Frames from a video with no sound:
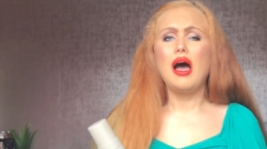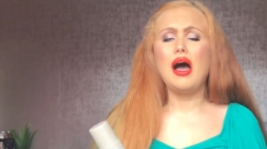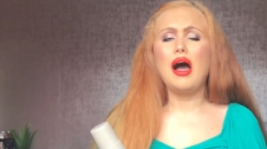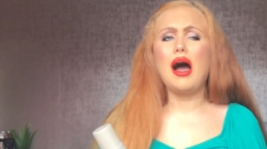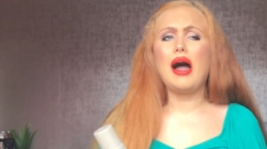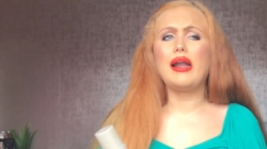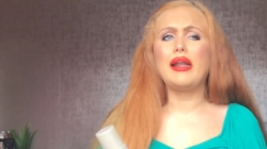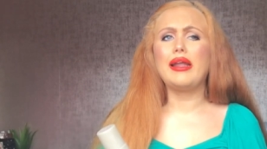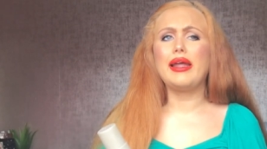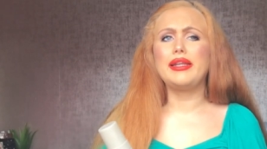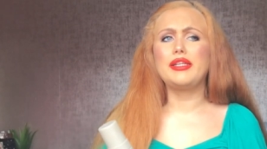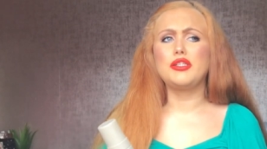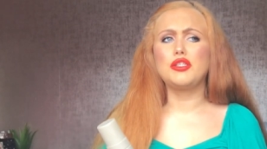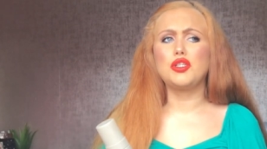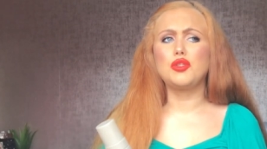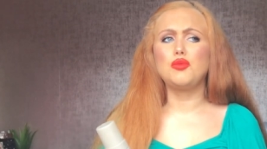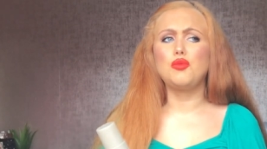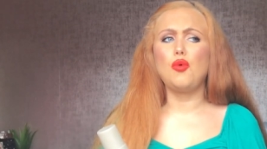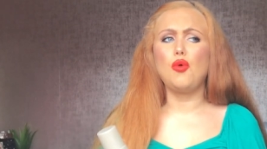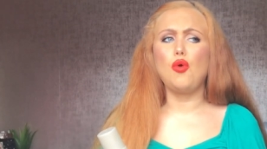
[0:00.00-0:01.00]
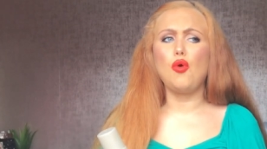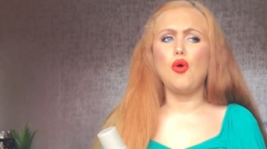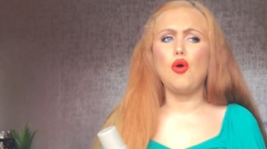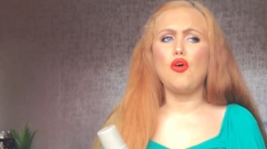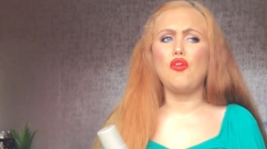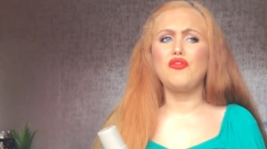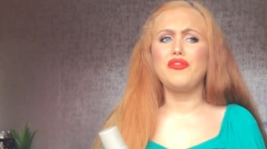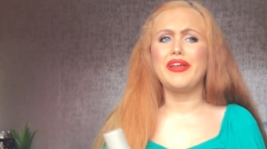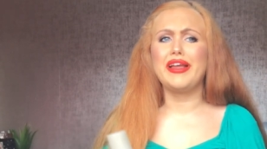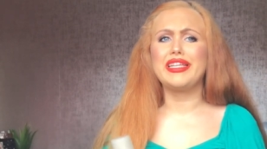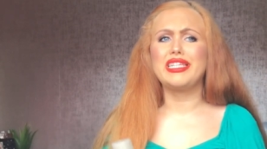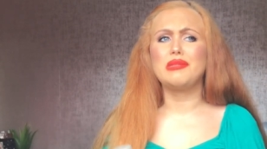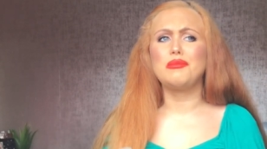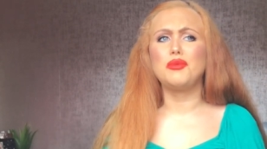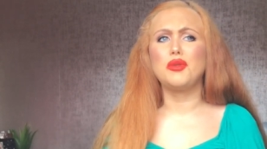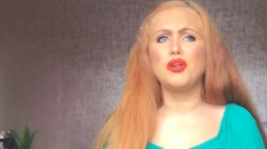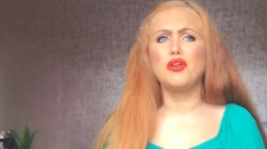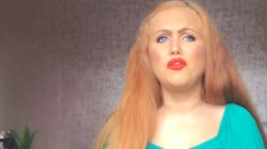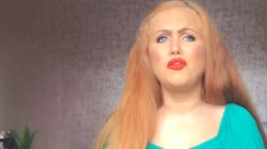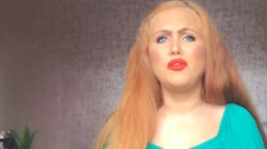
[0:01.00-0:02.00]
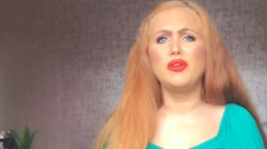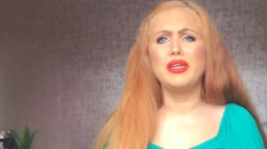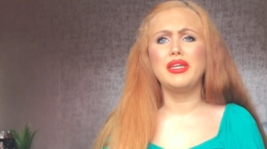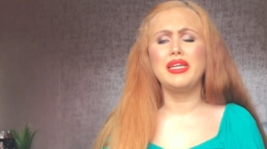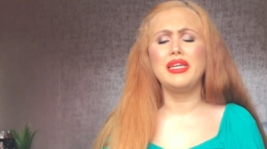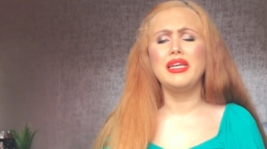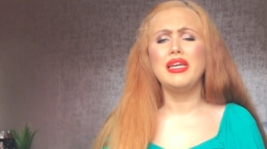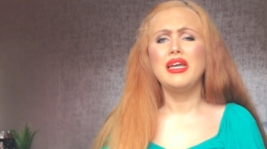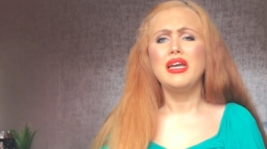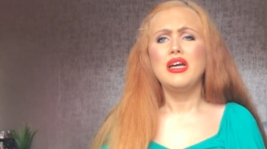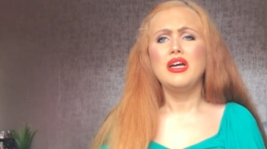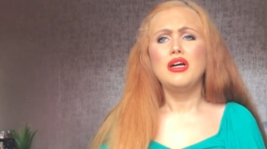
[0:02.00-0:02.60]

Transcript: and it just wore off nice and beautifully.